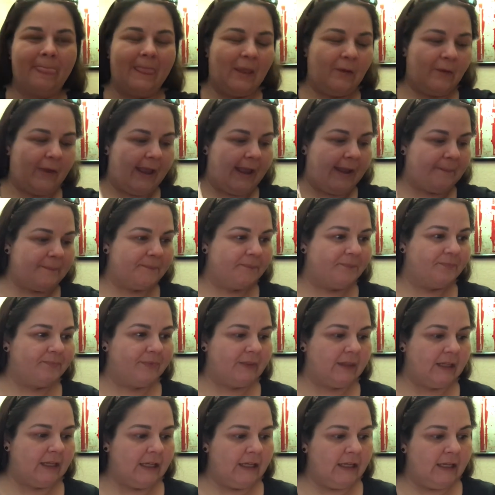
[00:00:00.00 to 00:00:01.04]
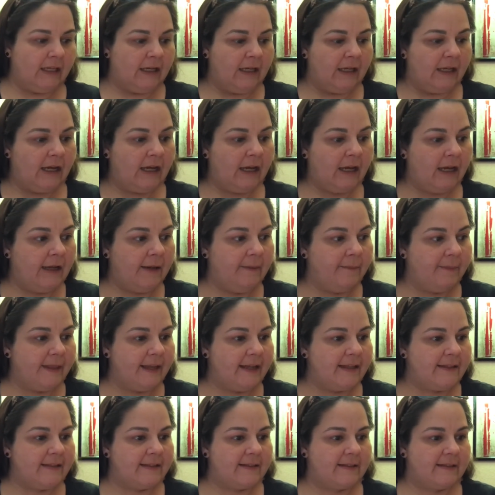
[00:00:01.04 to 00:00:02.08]
Okay,
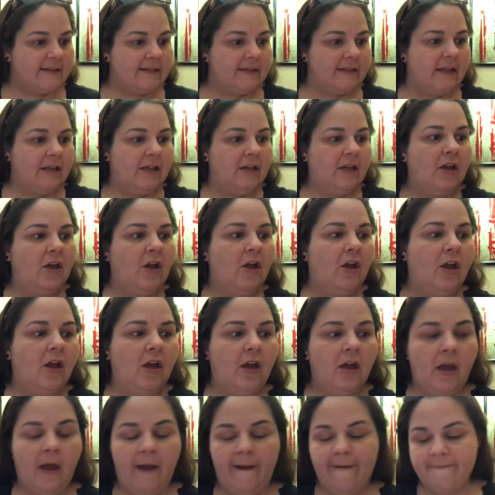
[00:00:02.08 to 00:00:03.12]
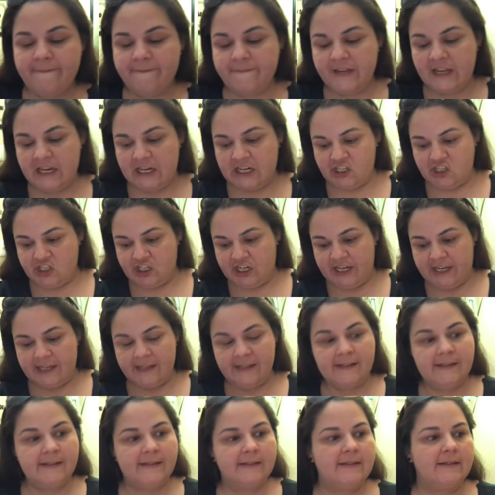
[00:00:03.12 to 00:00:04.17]
that's
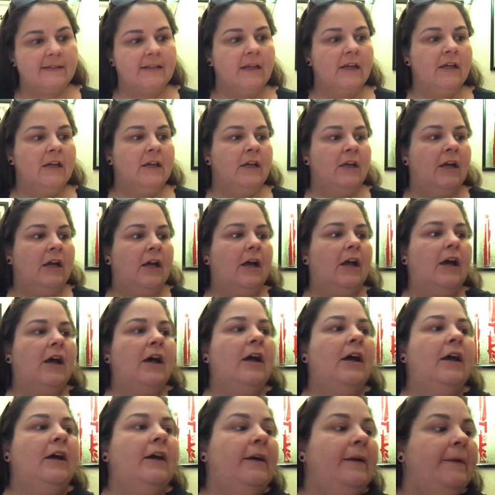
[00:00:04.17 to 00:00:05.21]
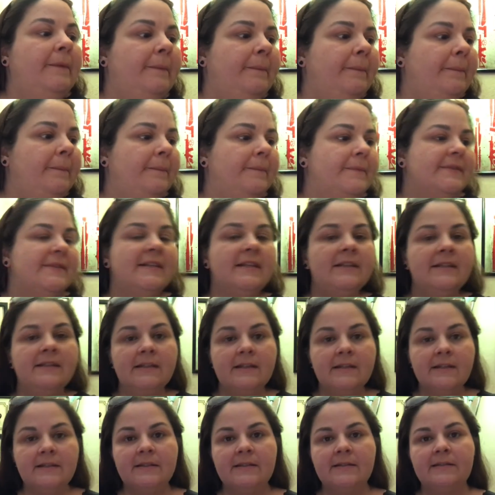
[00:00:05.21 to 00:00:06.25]
finishes. Since
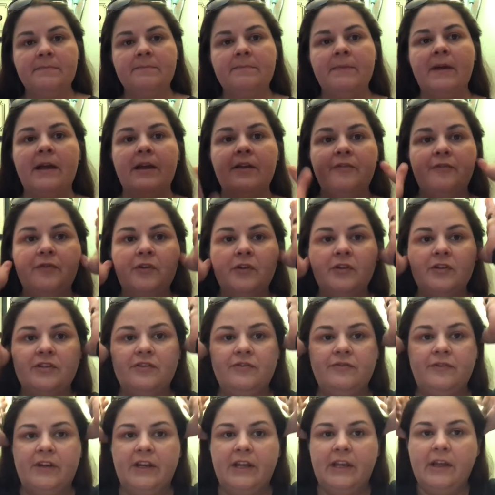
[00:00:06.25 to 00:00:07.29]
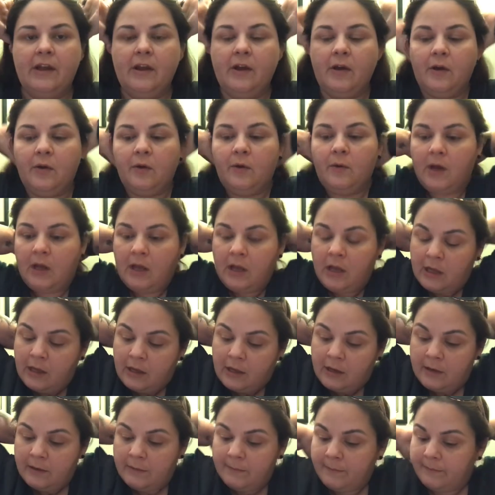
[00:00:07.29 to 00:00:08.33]
it's my first video,
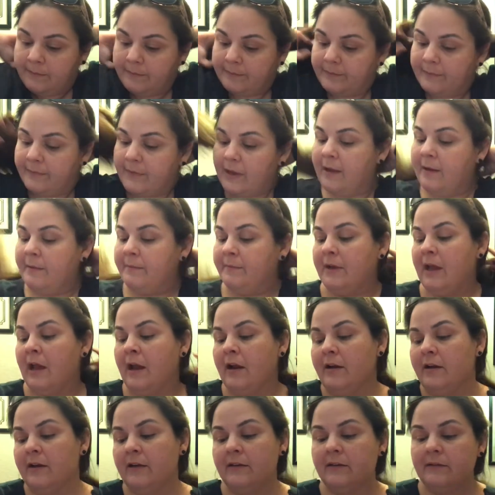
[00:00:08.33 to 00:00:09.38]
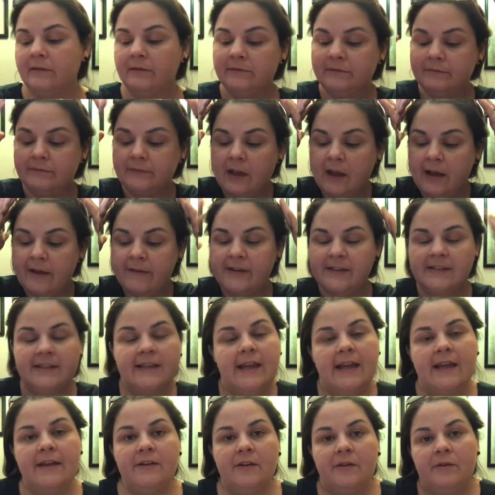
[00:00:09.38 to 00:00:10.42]
I'm not,
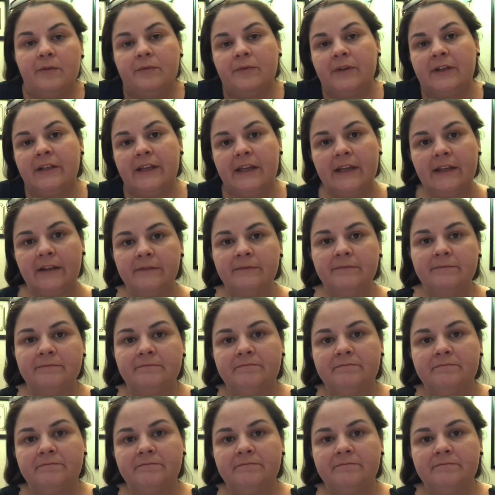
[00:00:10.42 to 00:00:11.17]
obviously I don't really